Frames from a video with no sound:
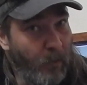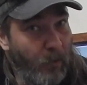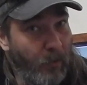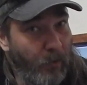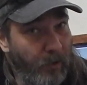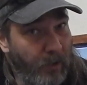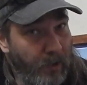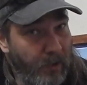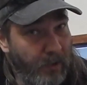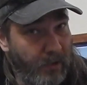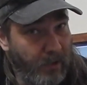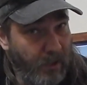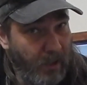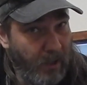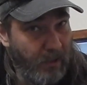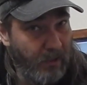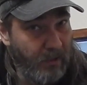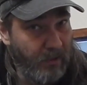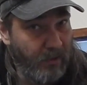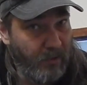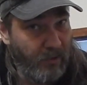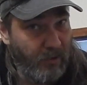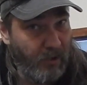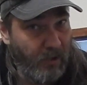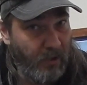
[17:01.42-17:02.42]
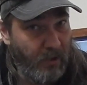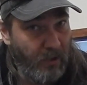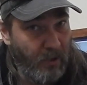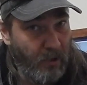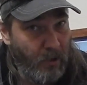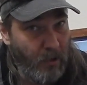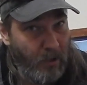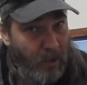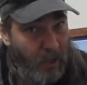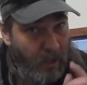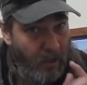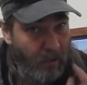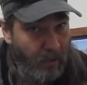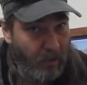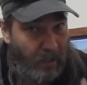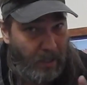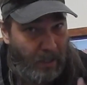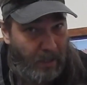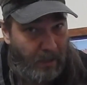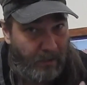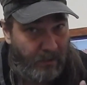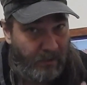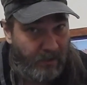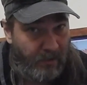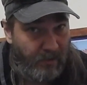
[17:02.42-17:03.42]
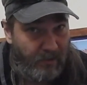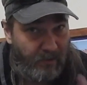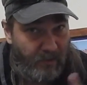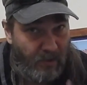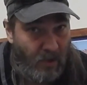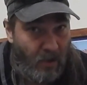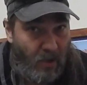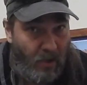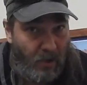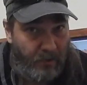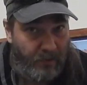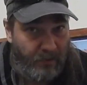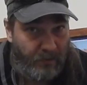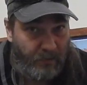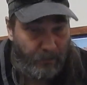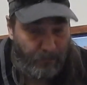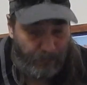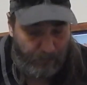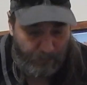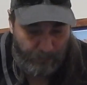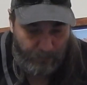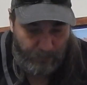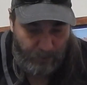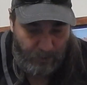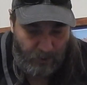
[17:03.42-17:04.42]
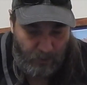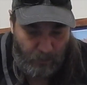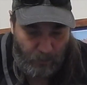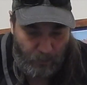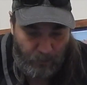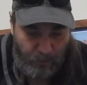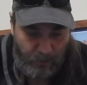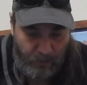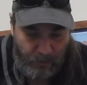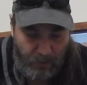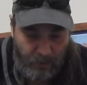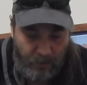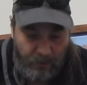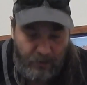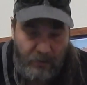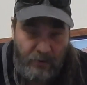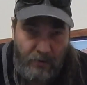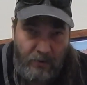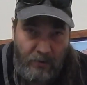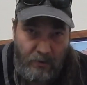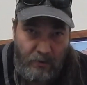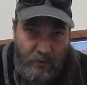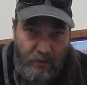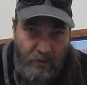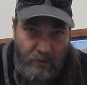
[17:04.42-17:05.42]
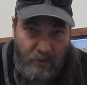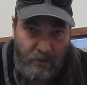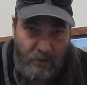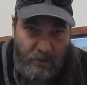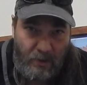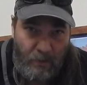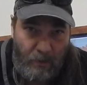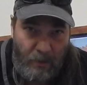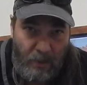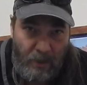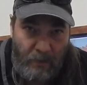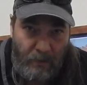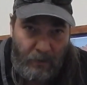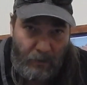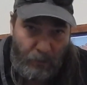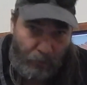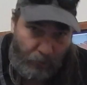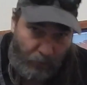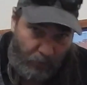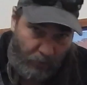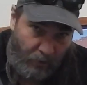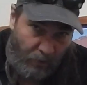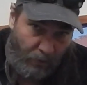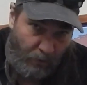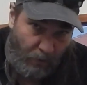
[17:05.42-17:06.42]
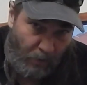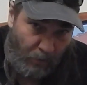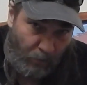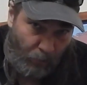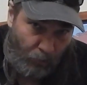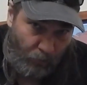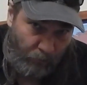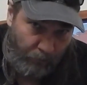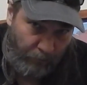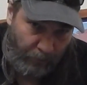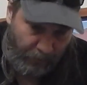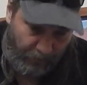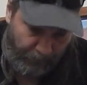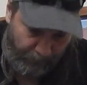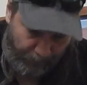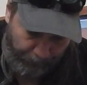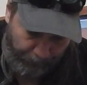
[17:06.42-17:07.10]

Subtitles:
Marie Johnson. Check her out, guys. She's awesome. Leah Marie Johnson. Someday I'm going to put her in my movie.